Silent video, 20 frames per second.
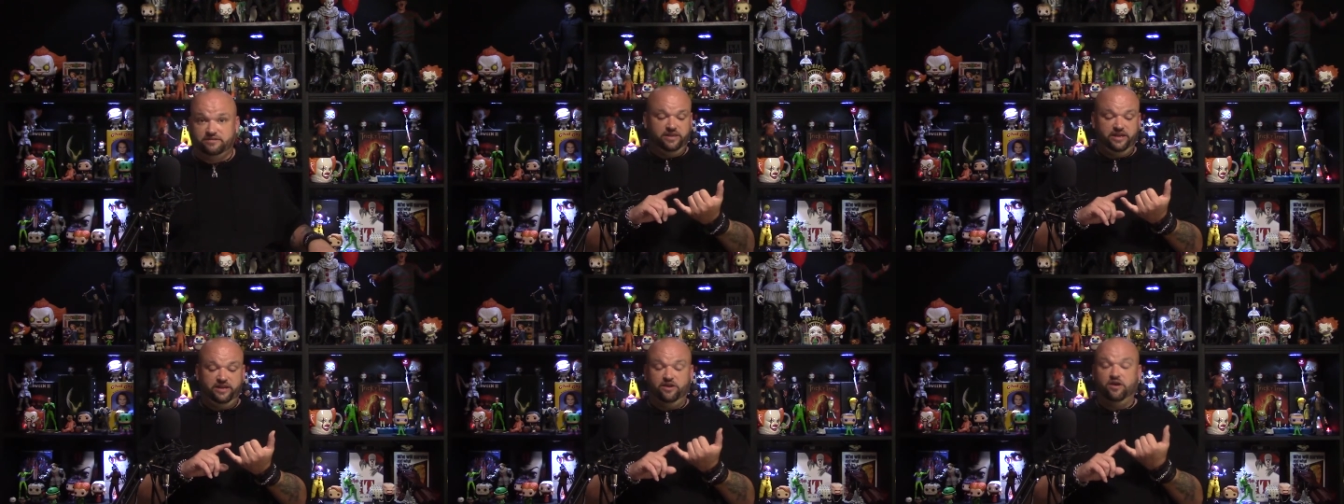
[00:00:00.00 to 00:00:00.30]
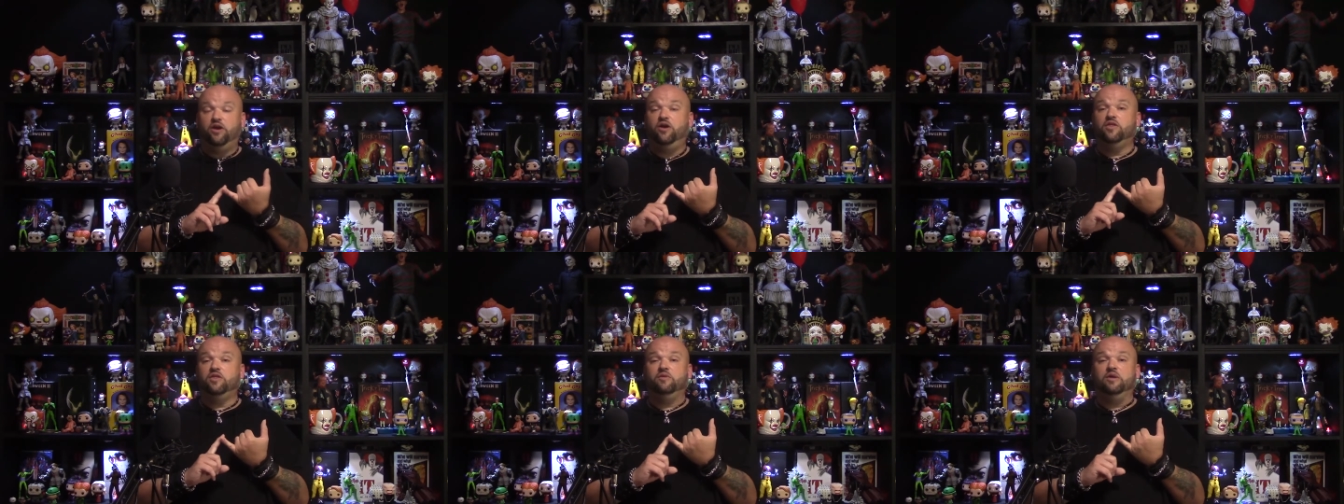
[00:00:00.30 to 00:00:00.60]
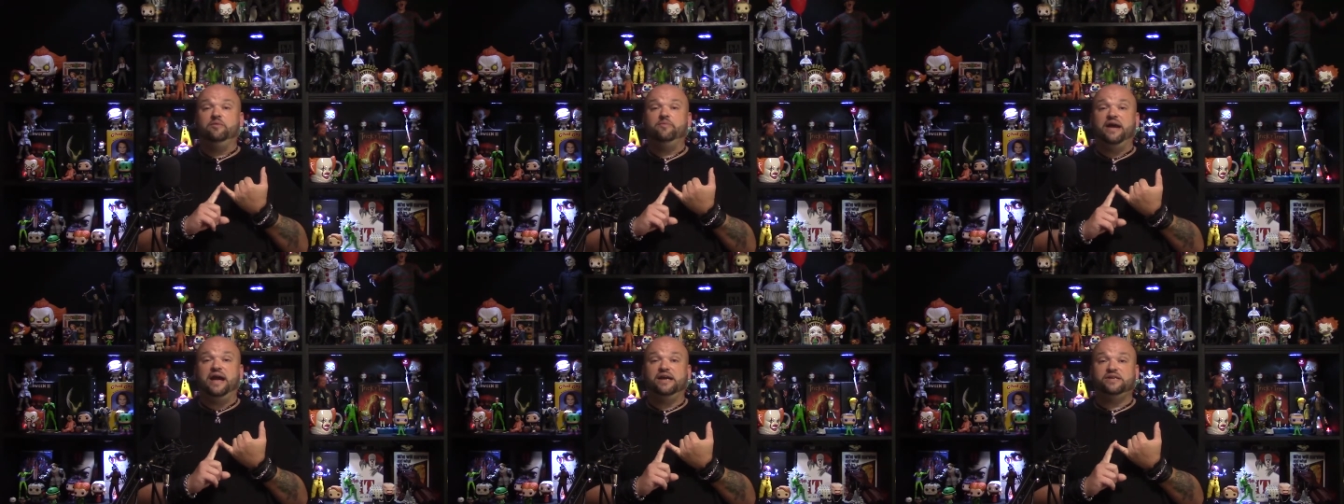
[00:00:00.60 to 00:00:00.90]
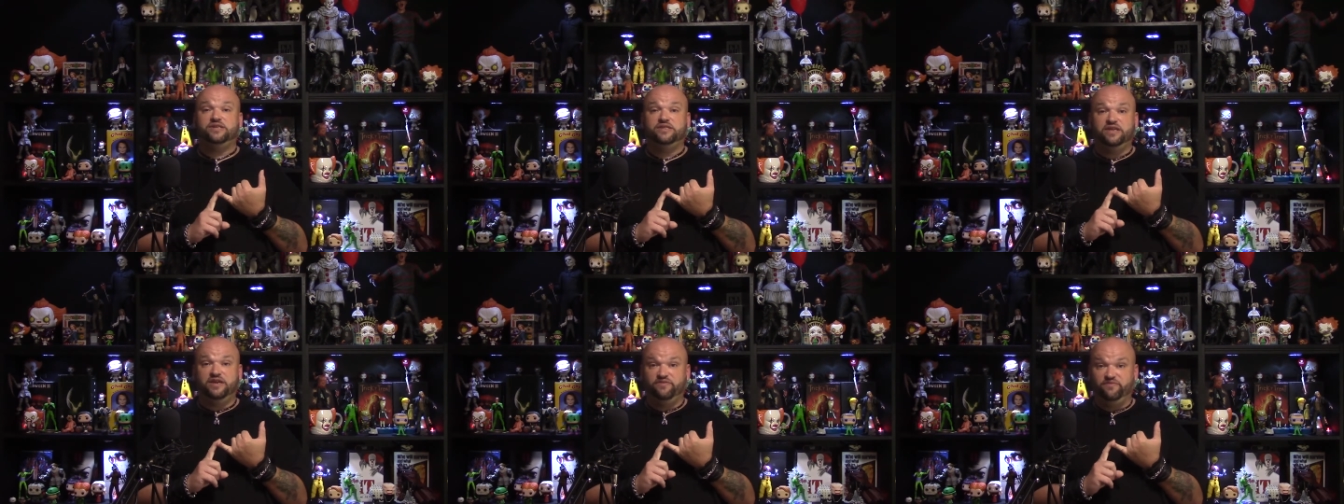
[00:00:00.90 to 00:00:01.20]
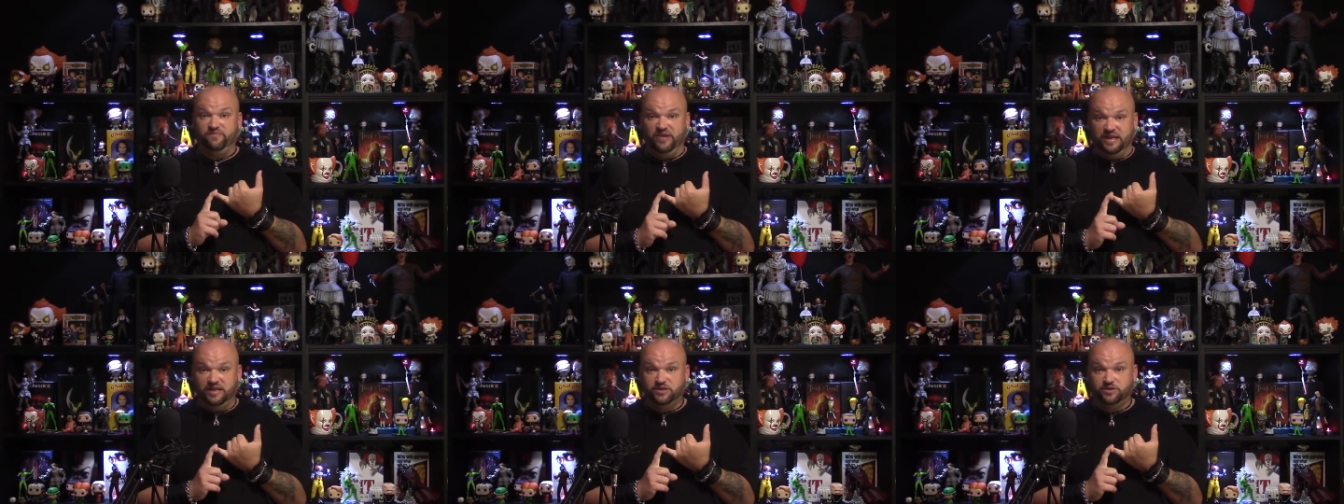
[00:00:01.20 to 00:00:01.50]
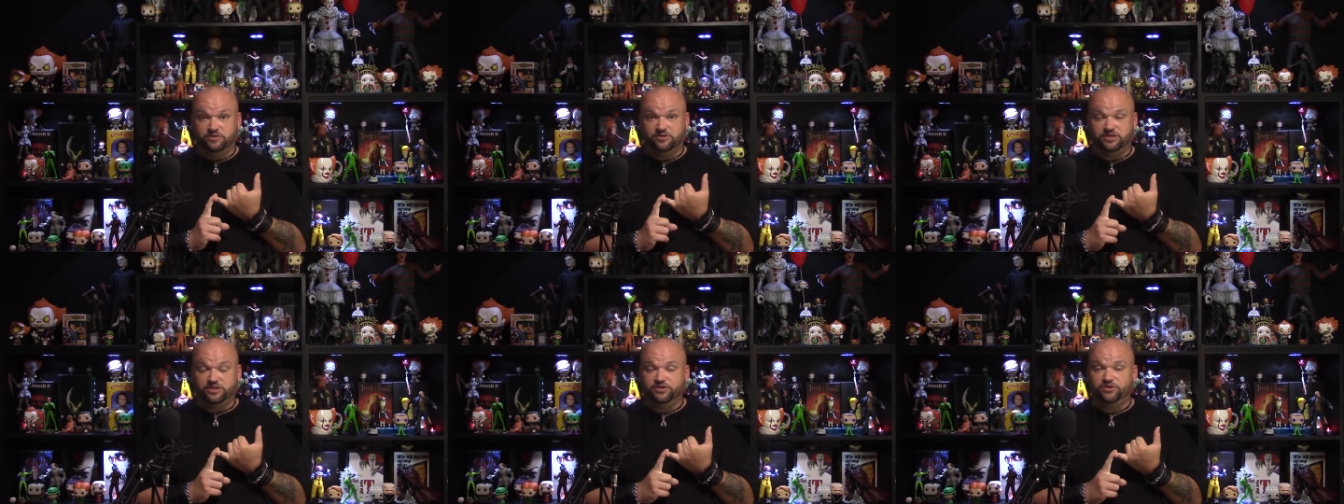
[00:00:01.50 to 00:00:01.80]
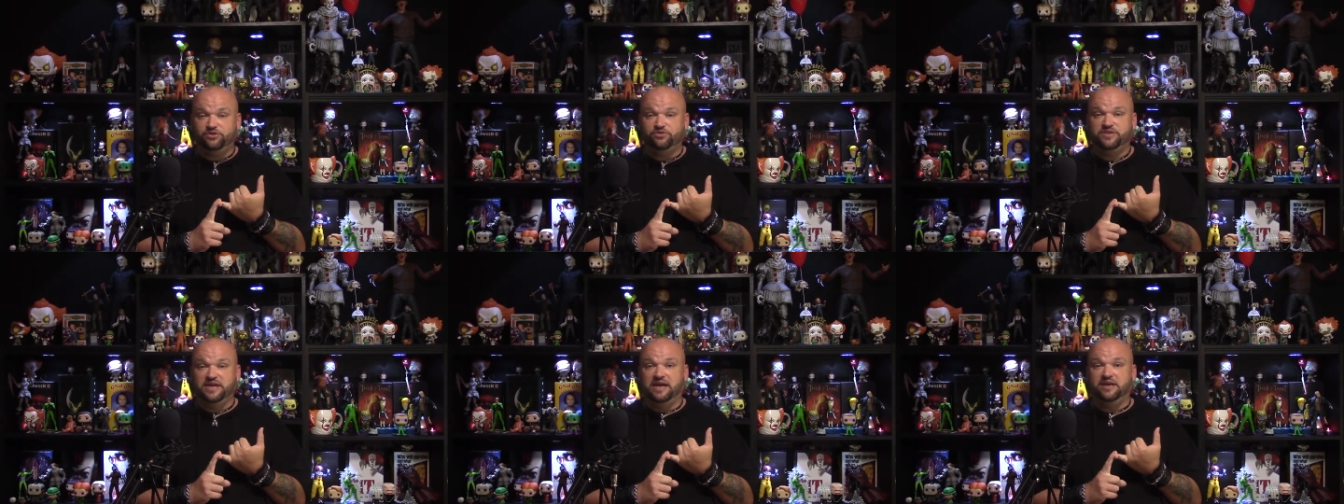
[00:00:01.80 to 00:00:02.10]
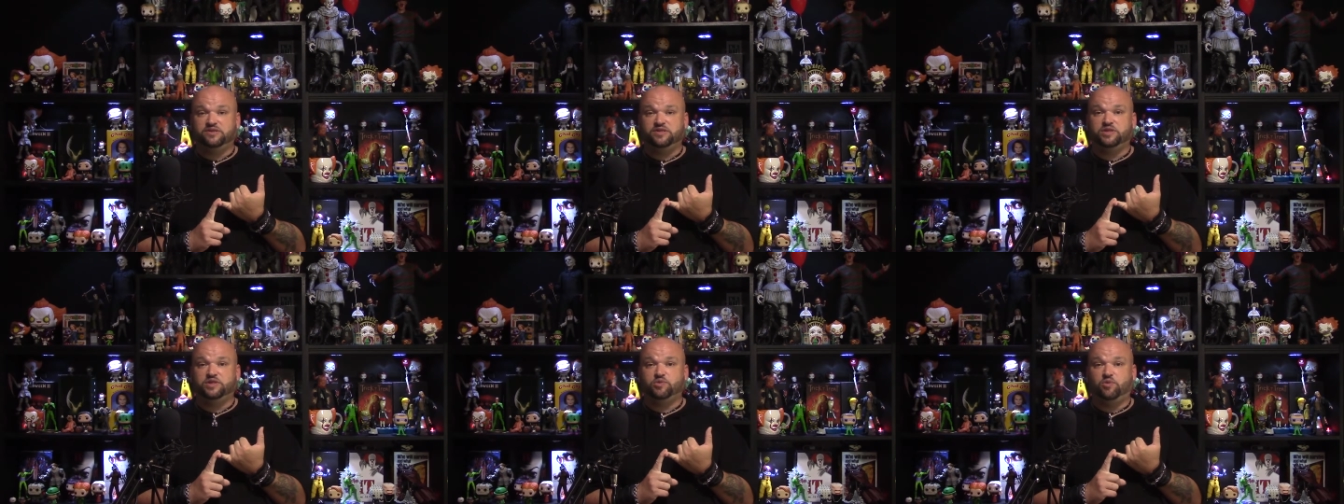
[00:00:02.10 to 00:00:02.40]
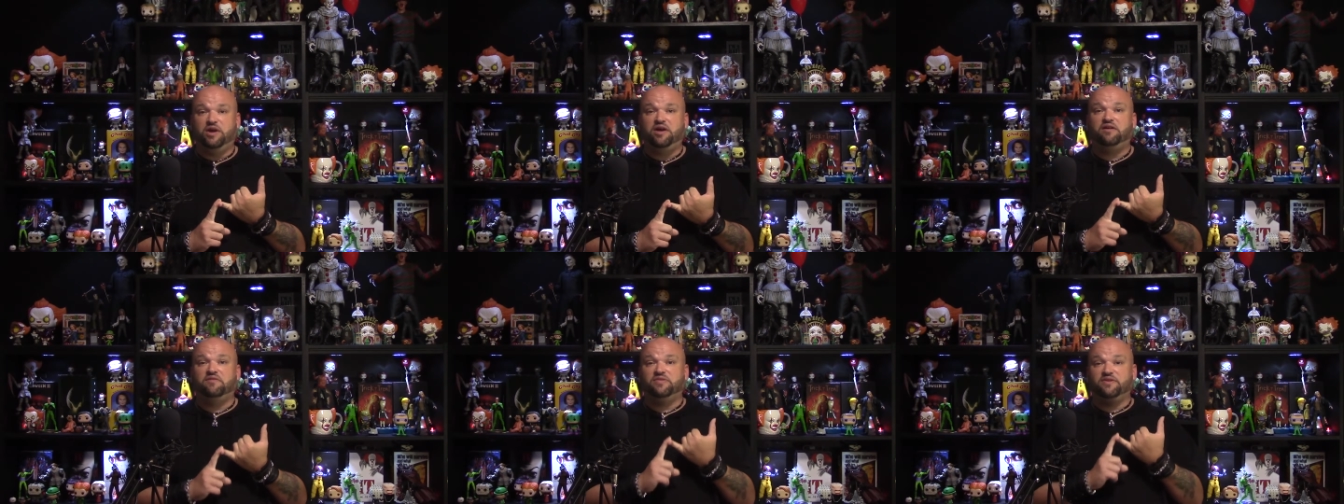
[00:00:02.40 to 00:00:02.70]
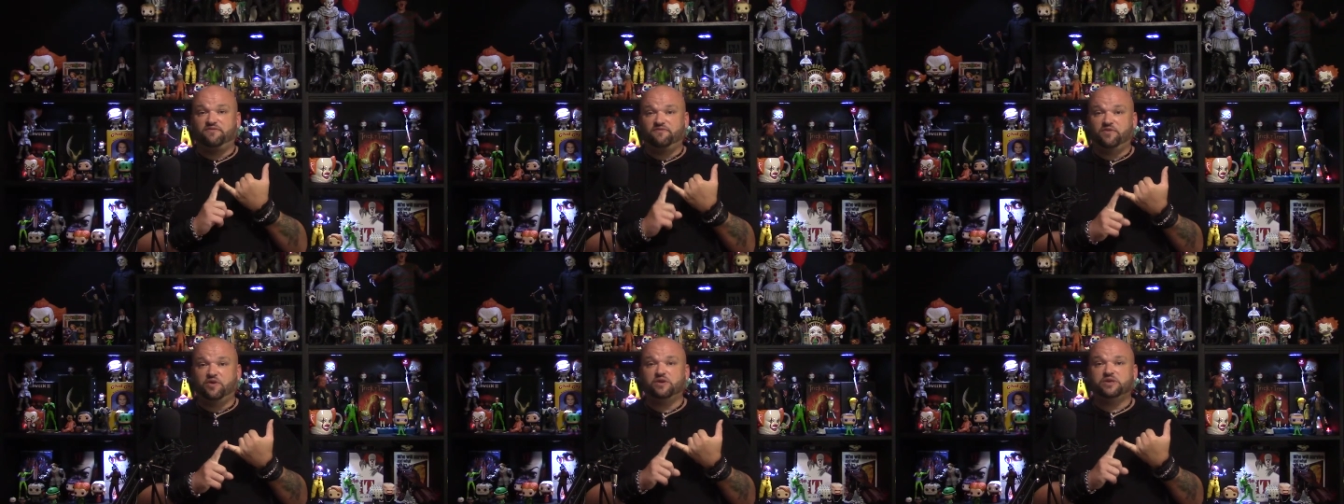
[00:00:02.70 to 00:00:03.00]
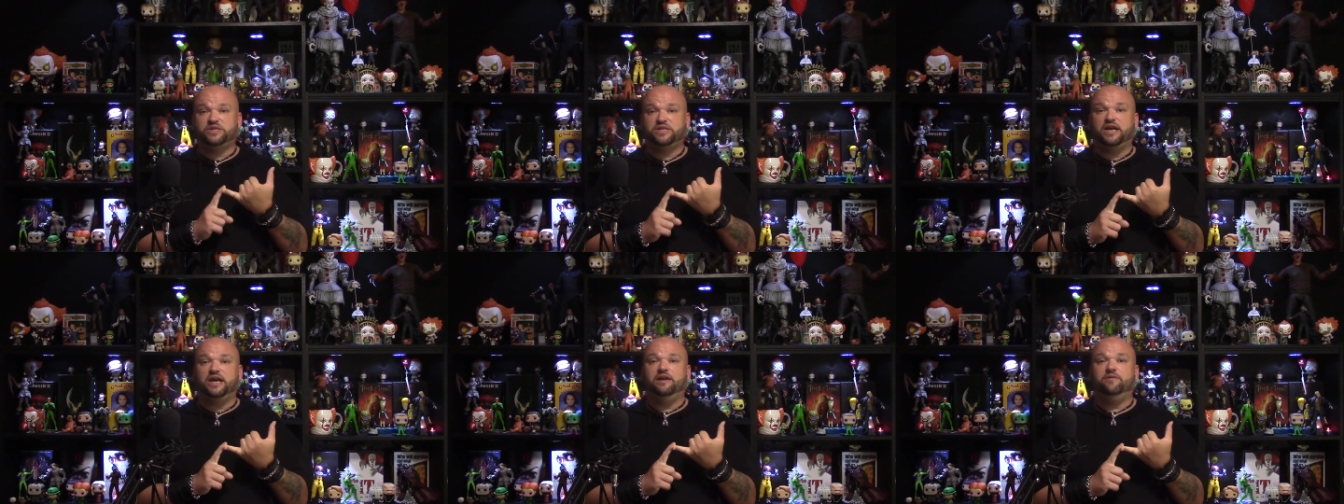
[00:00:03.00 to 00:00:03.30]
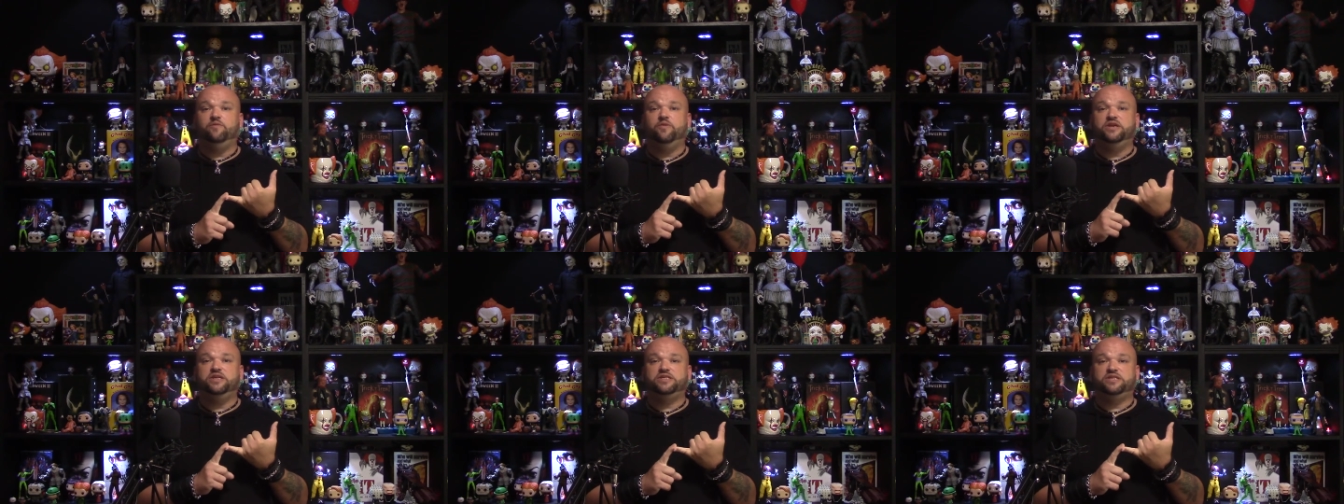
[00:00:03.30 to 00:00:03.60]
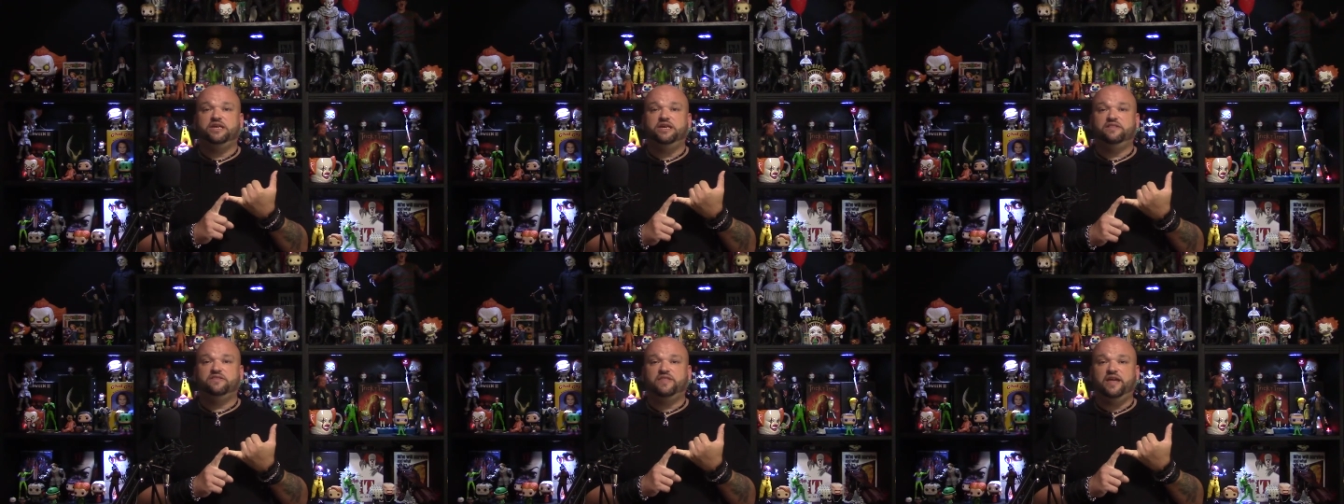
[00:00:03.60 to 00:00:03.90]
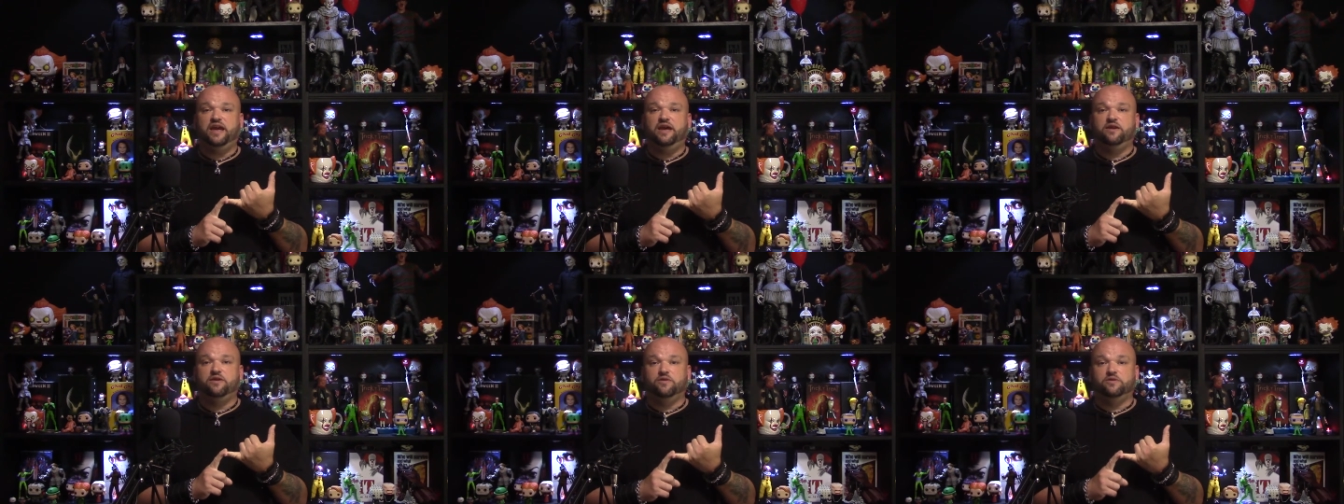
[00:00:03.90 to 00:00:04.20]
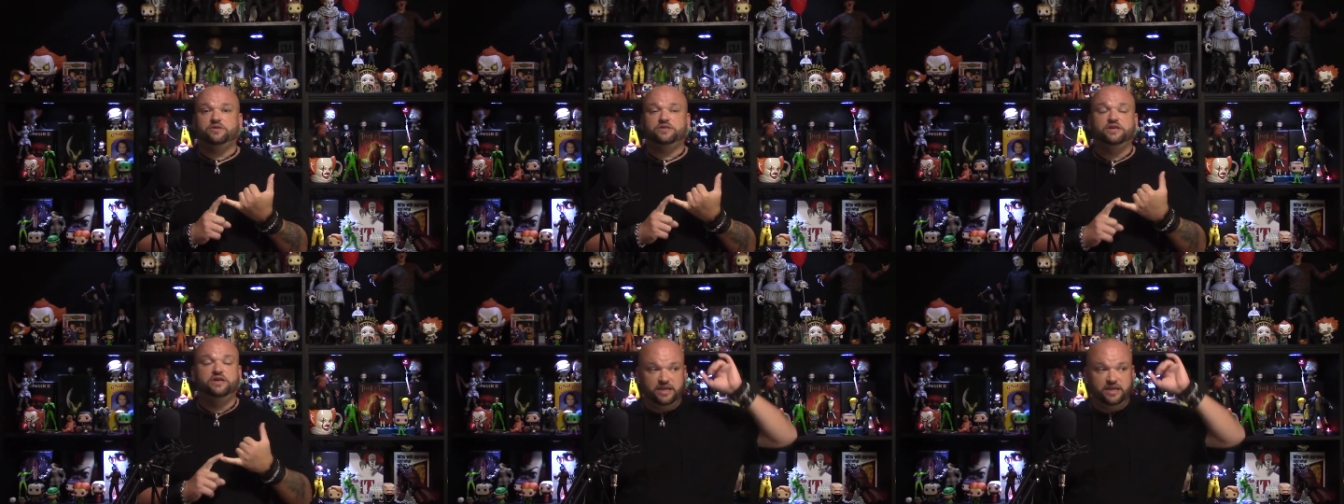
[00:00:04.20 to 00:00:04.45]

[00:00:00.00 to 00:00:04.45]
leading all the way back to the Avengers in two thousand twelve, the first time we see Thanos.